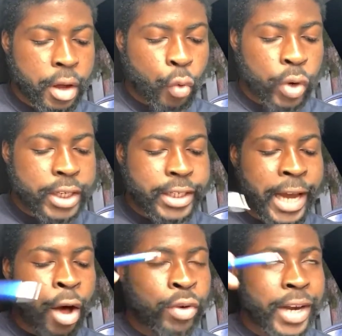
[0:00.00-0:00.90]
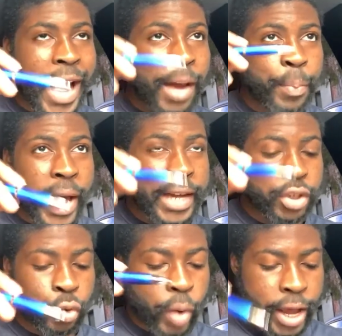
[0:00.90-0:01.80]
which shall not pass
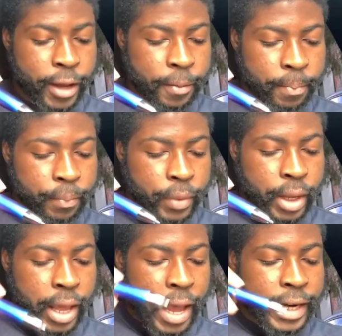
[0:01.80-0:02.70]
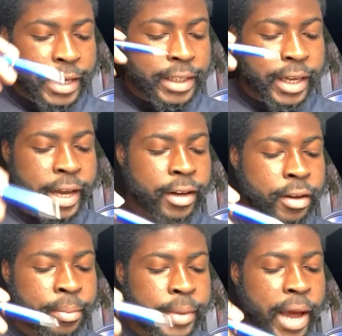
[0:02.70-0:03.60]
away, and his
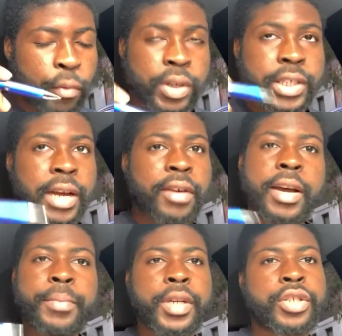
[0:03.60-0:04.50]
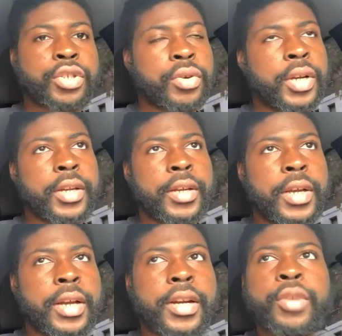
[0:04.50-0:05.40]
kingdom that which shall not be destroyed.
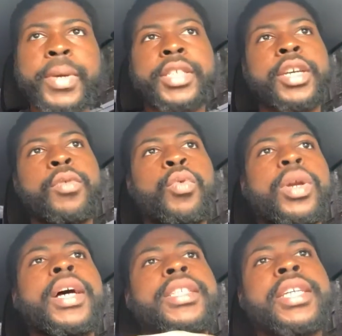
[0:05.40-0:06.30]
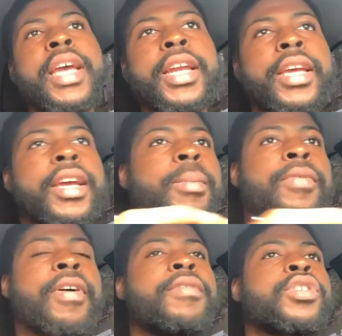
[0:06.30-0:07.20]
Now you may say, well, we're not saying the kingdom
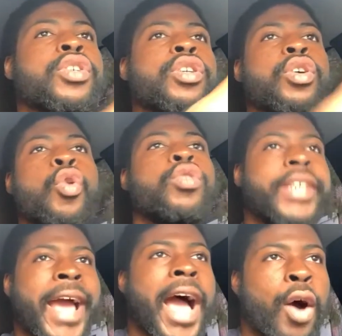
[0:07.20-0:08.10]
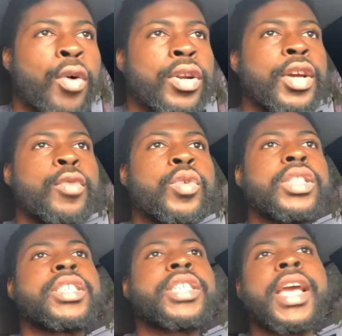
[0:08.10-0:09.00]
of heaven is going to go down. We're
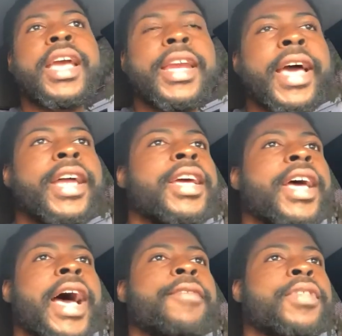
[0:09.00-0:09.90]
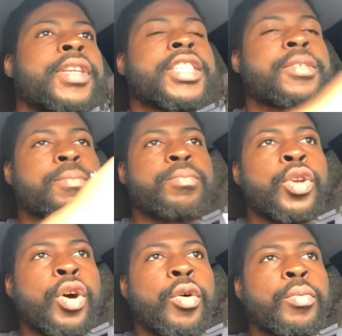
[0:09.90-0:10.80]
just saying that after this,
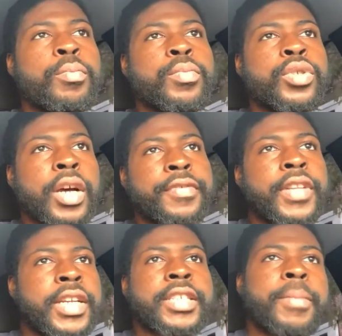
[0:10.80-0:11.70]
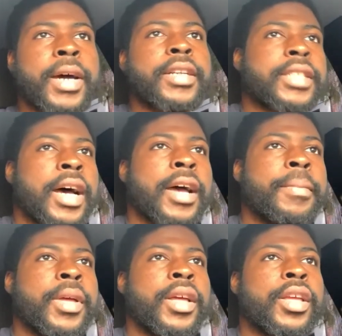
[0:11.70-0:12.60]
you know, after this amount of
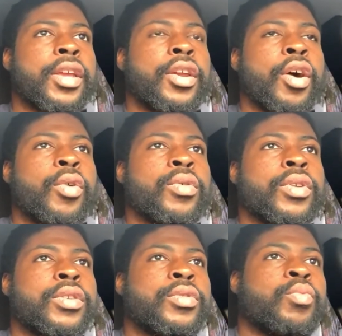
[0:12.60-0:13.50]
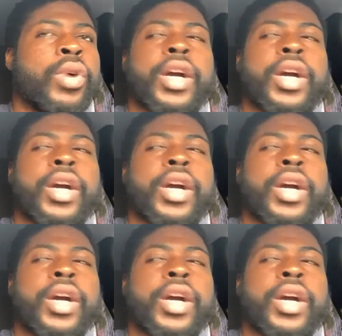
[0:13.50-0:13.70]
time, you know, we're